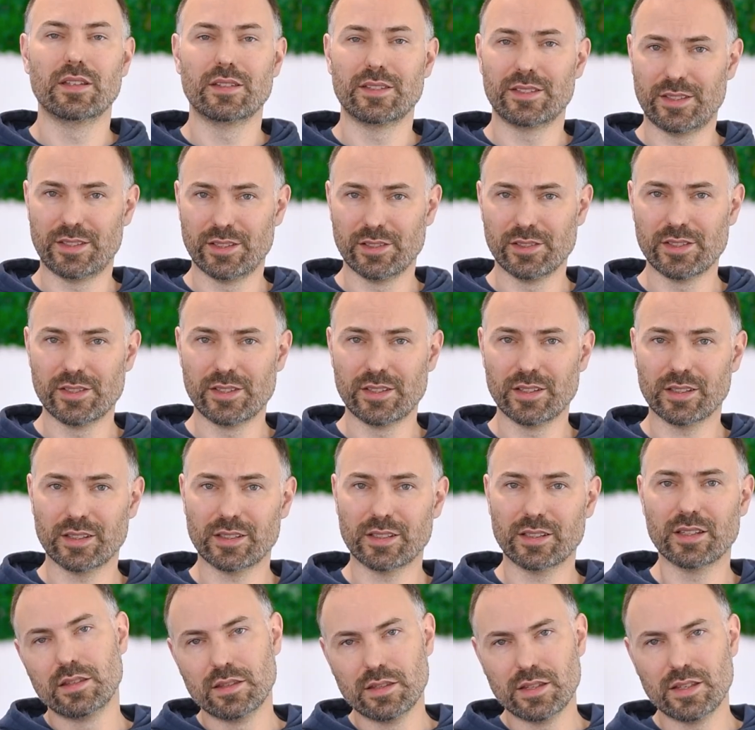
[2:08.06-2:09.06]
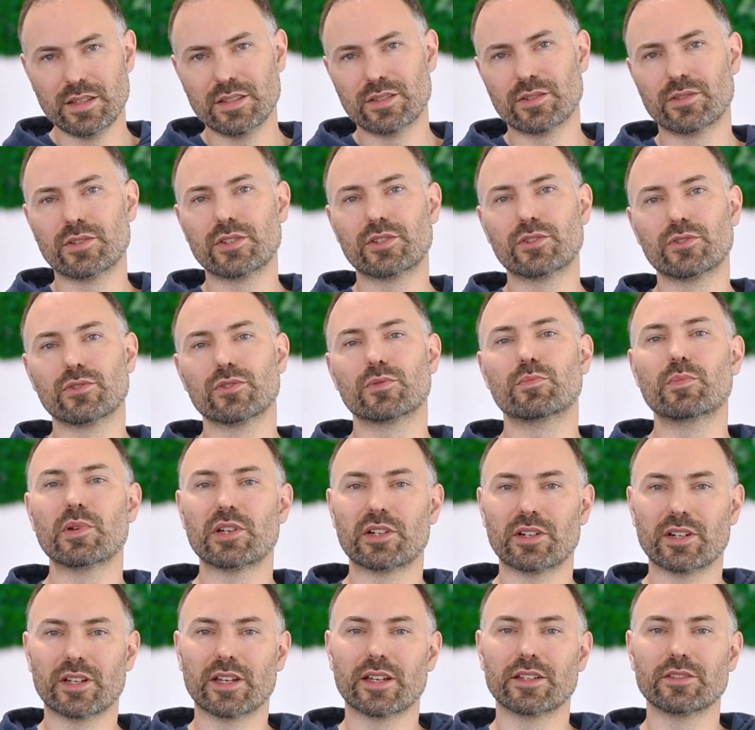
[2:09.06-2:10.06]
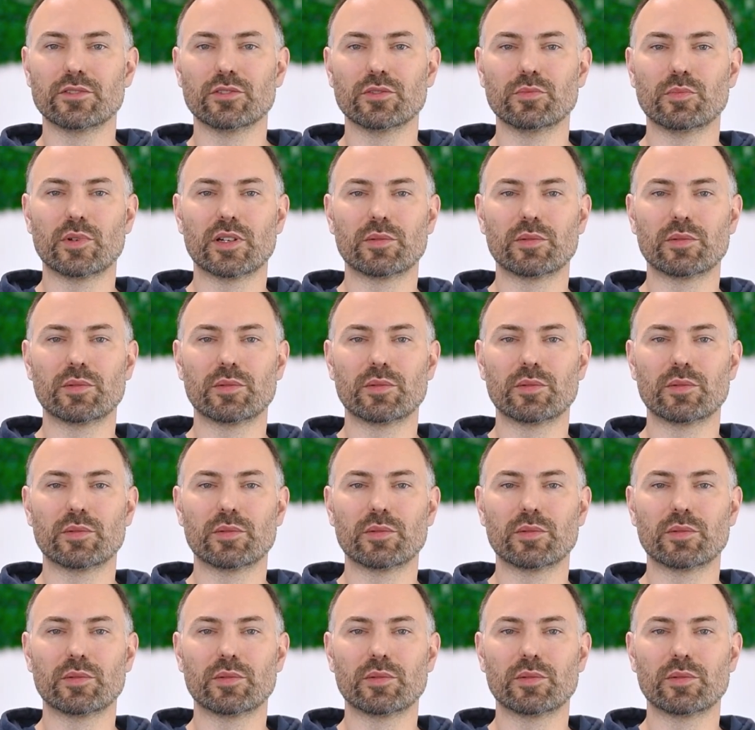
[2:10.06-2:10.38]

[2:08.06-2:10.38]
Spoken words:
Still stuck? These are issues better handled by